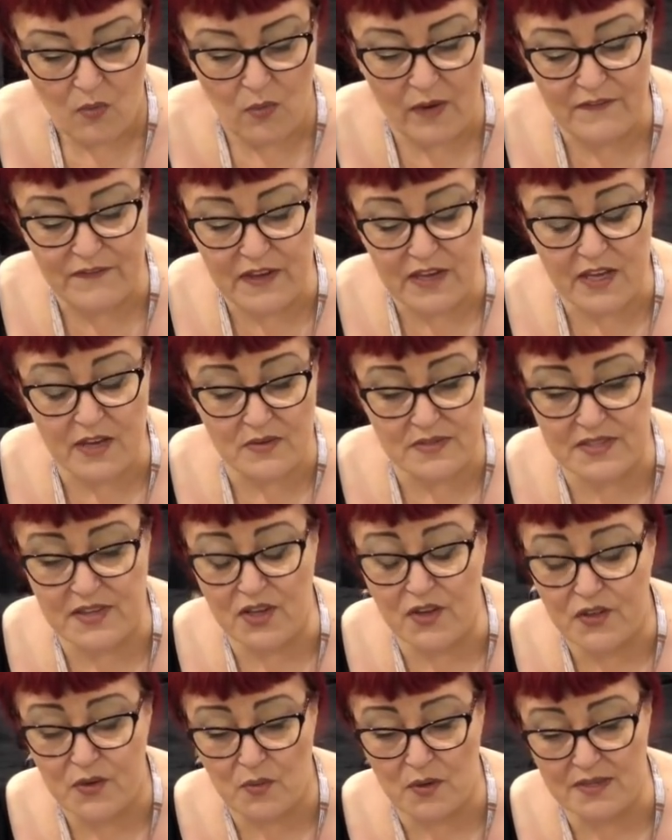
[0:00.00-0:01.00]
if you use
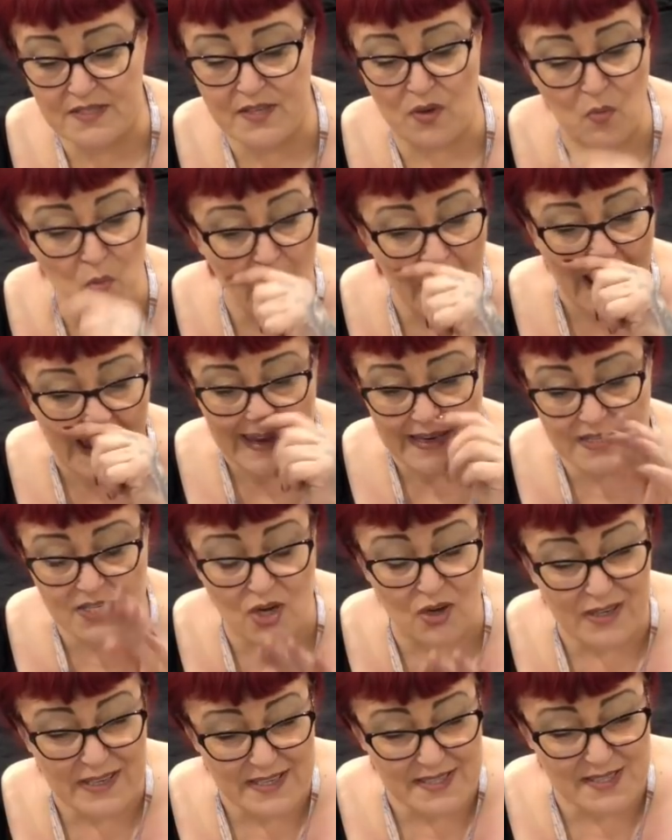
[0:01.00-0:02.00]
the other ones on white,
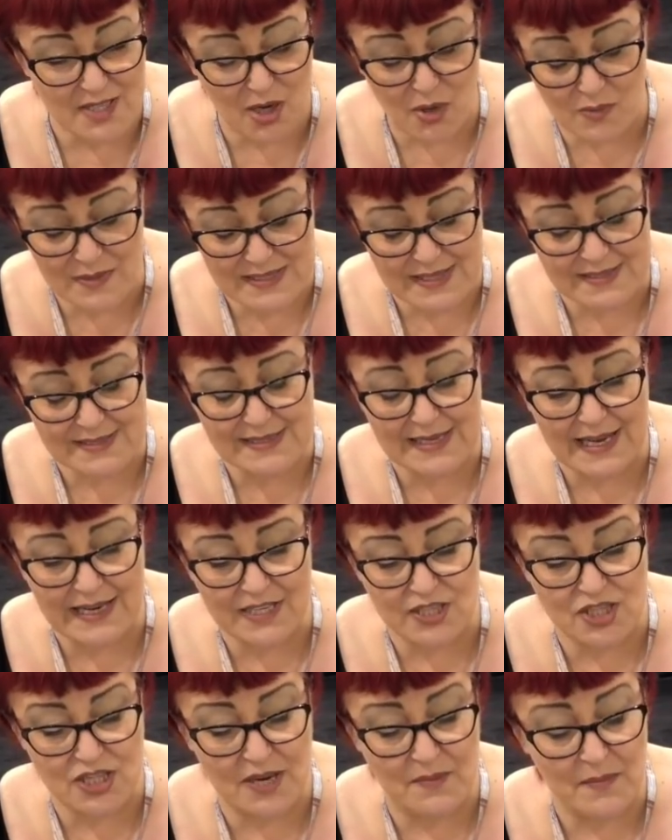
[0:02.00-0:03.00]
all you saw was a
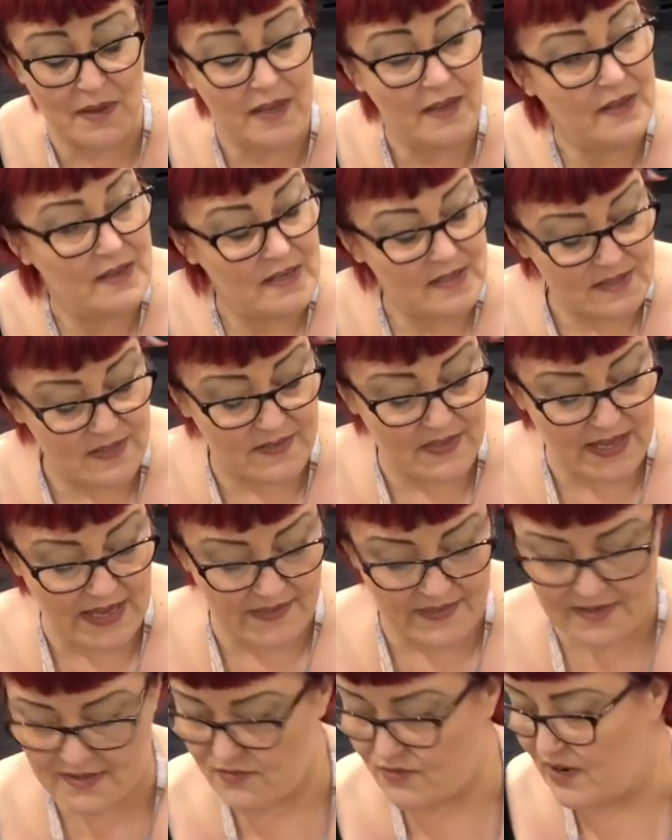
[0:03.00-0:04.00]
slight shimmer. So
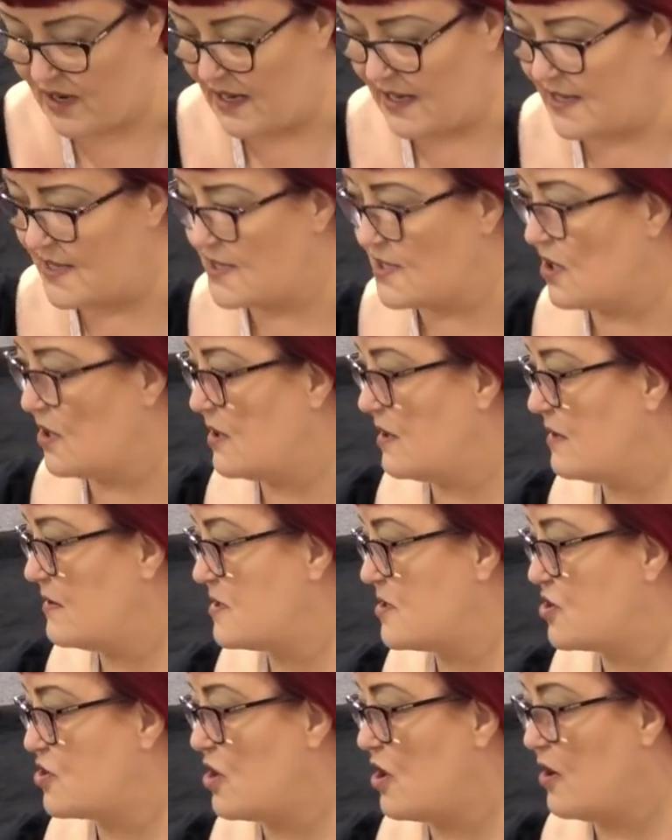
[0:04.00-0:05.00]
they're really so
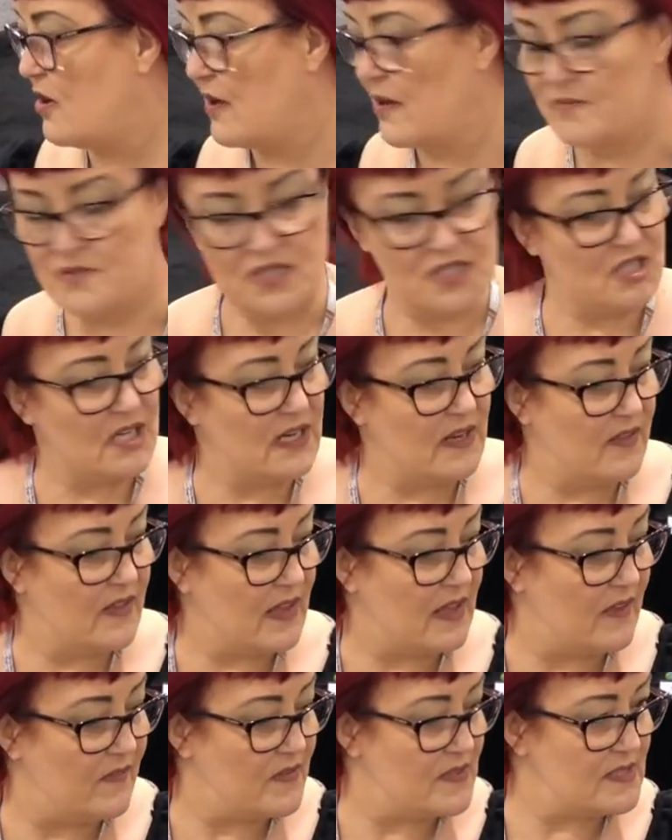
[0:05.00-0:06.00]
strong. I'm just trying to
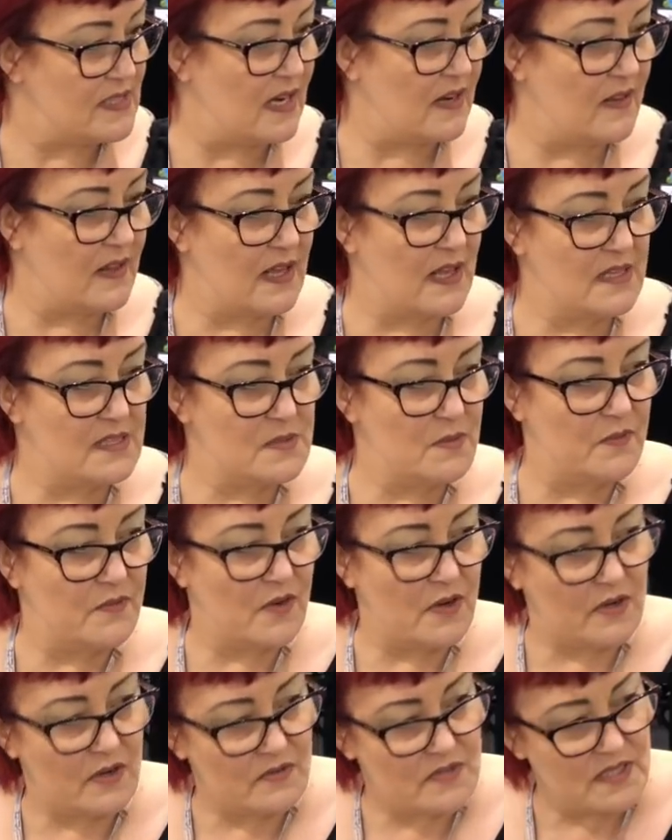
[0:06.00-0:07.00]
think if there's anything else
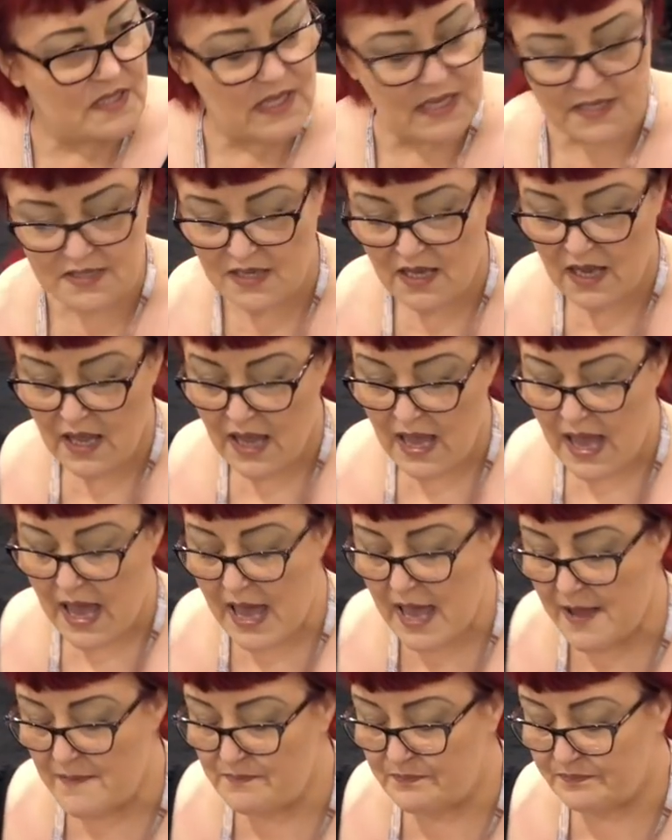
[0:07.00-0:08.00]
before I go to these.
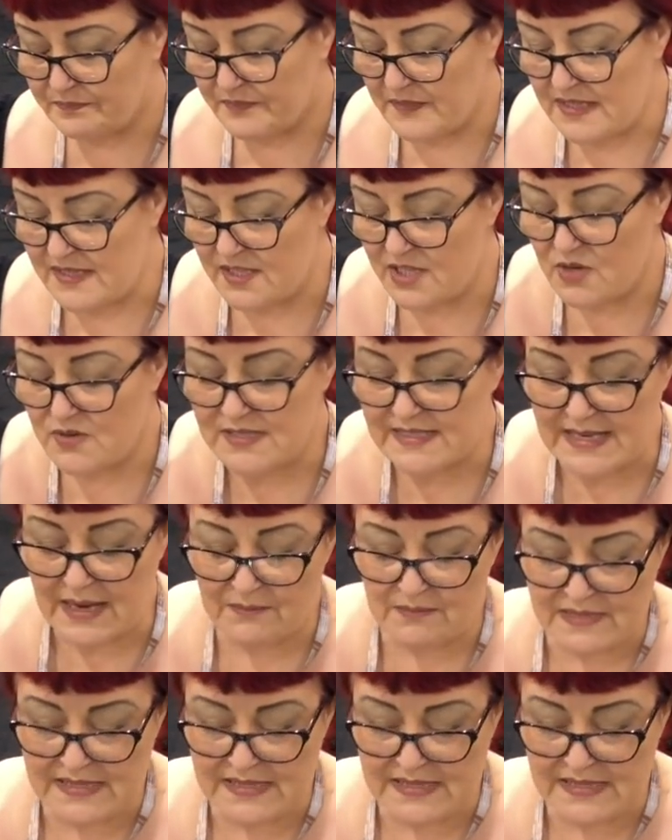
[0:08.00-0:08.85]
New stamp